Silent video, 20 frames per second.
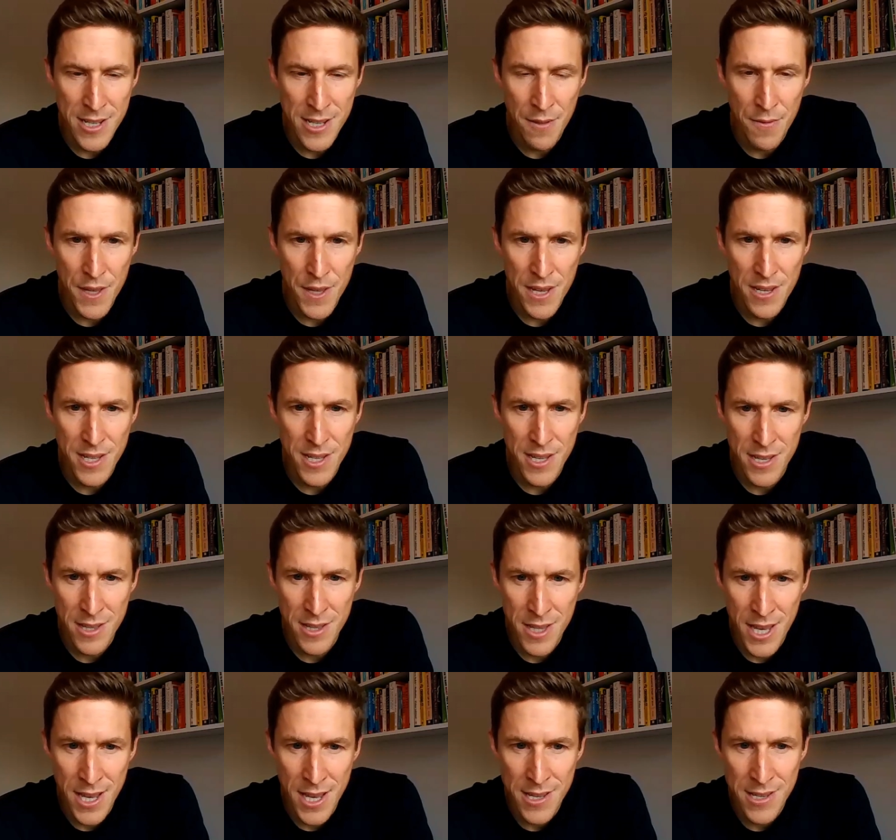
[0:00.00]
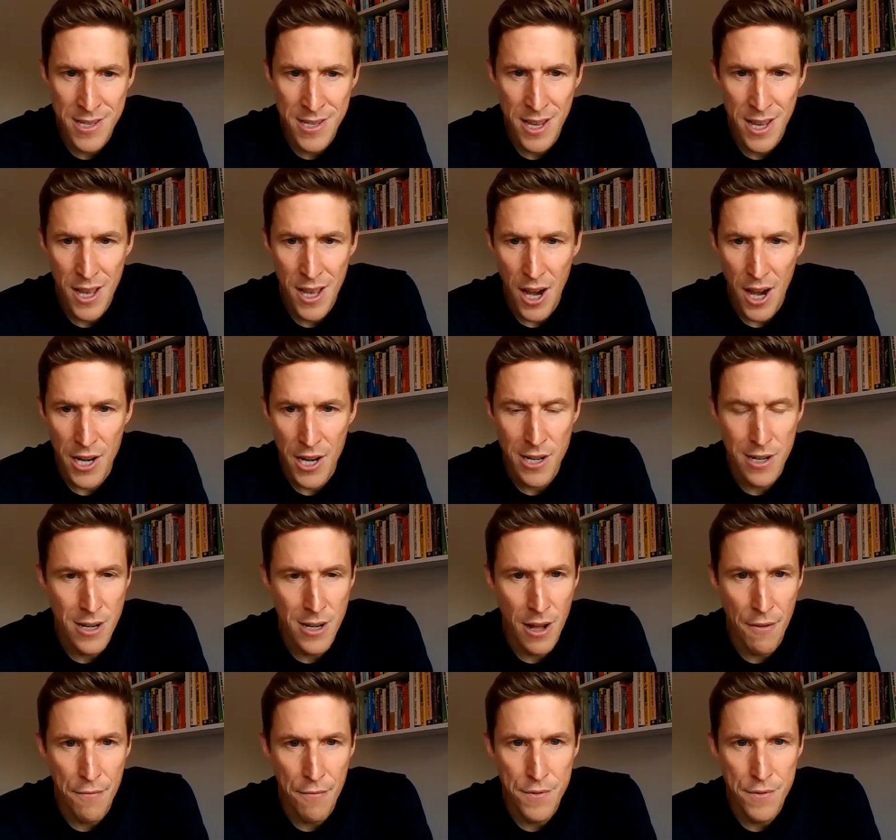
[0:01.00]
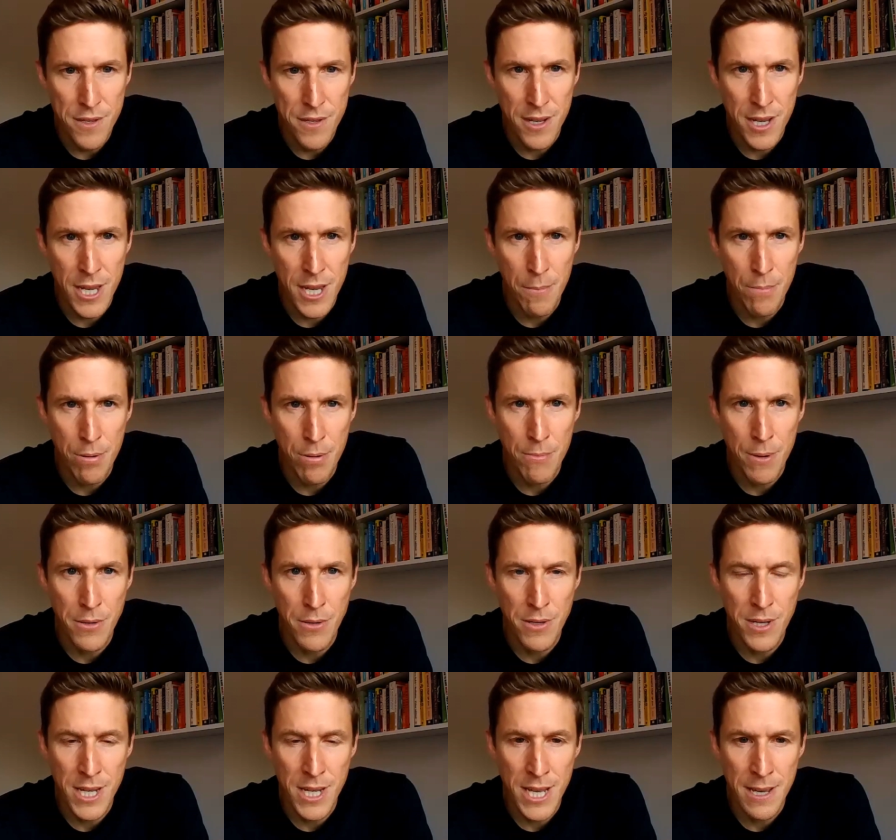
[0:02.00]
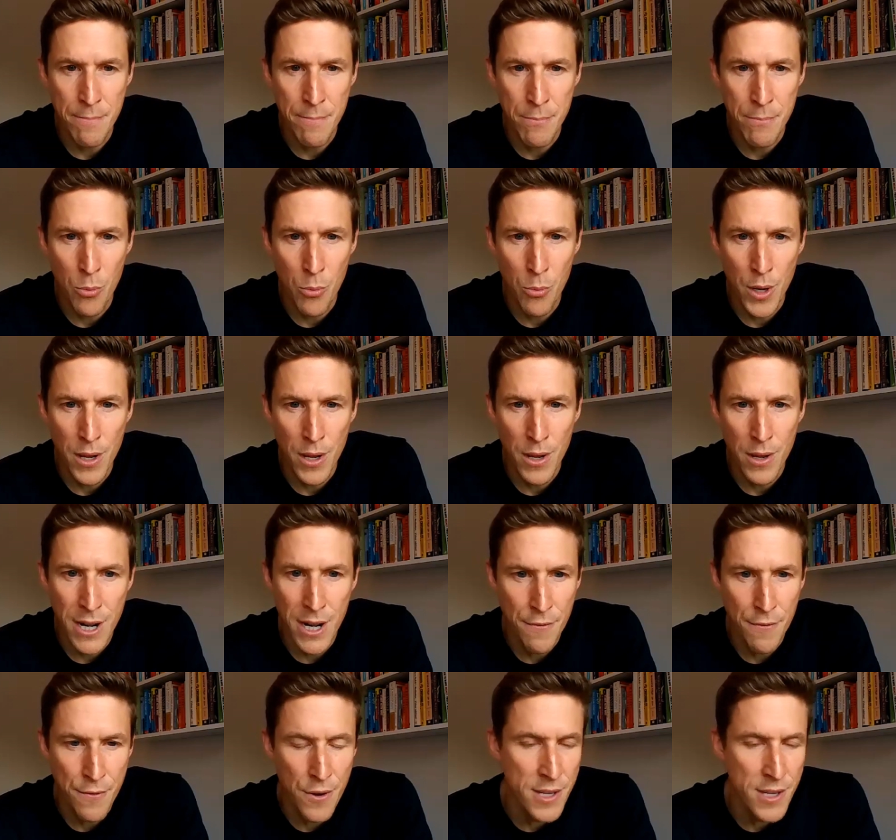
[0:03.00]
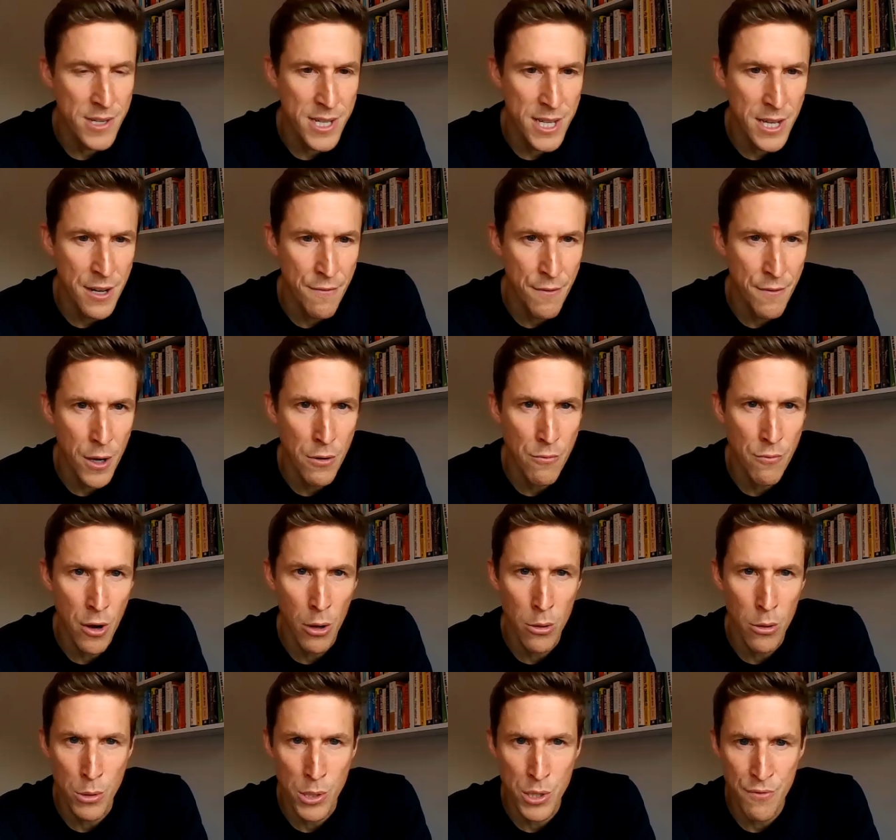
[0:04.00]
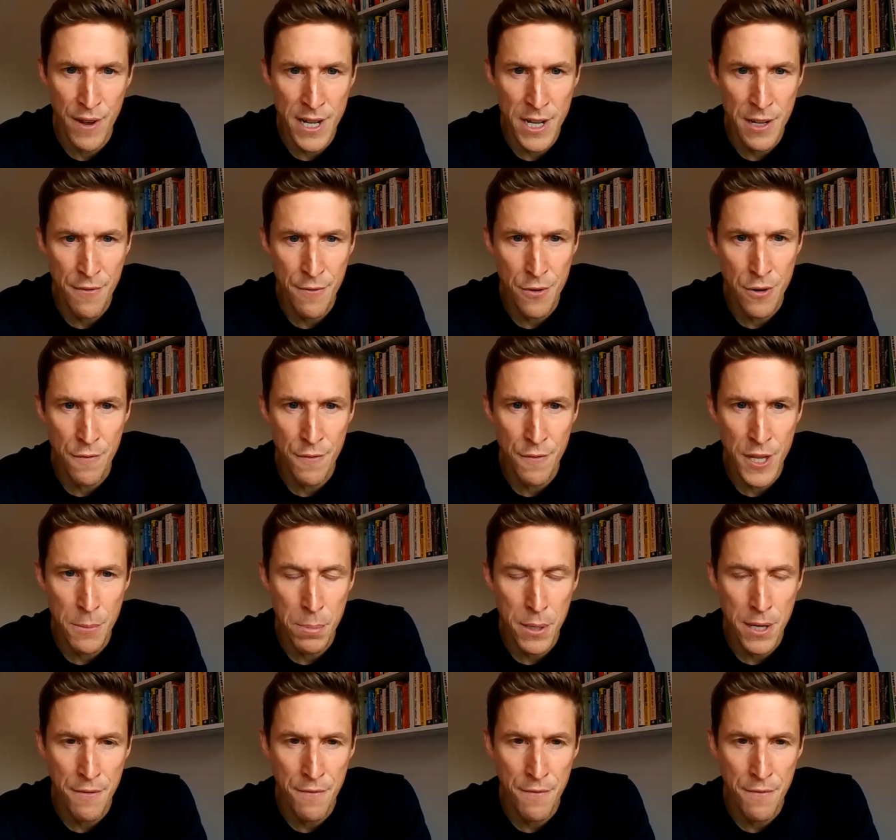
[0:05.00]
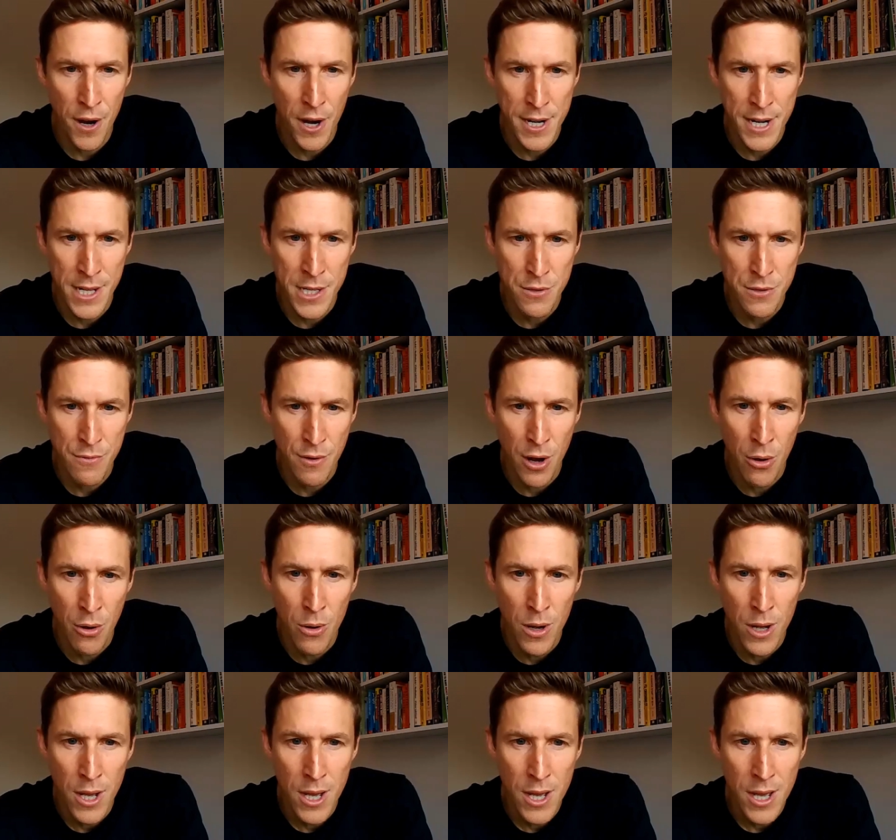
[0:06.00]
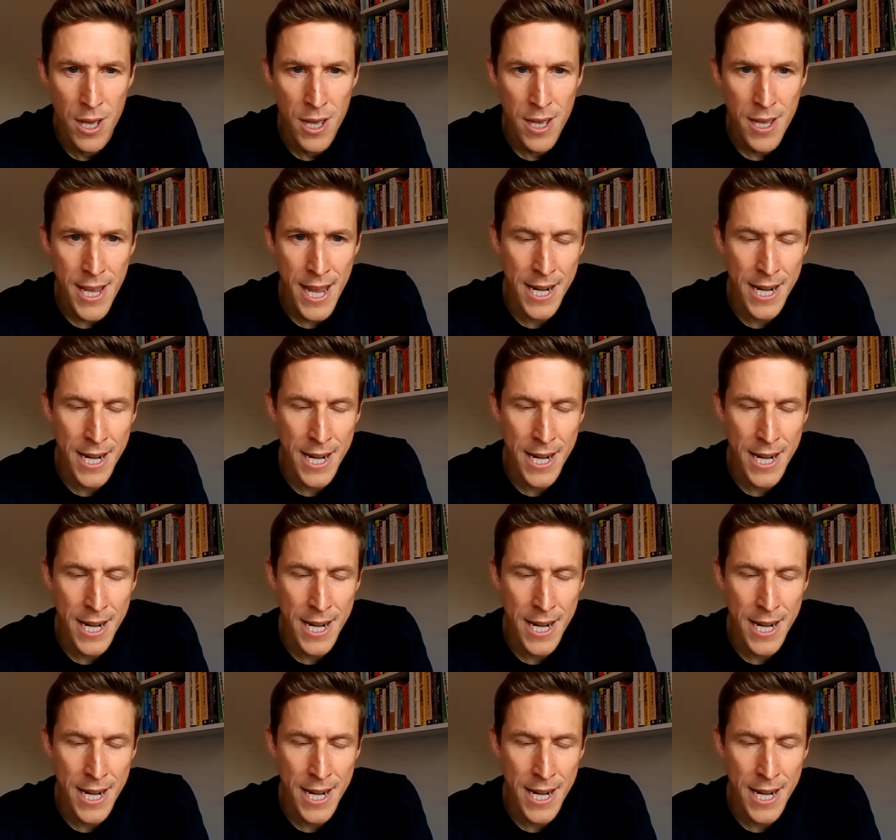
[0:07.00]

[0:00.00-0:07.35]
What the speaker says: He's done this, this and this. I'd love to keep promoting him, but he's ready for a CFO role. He's ready for a VP of finance role.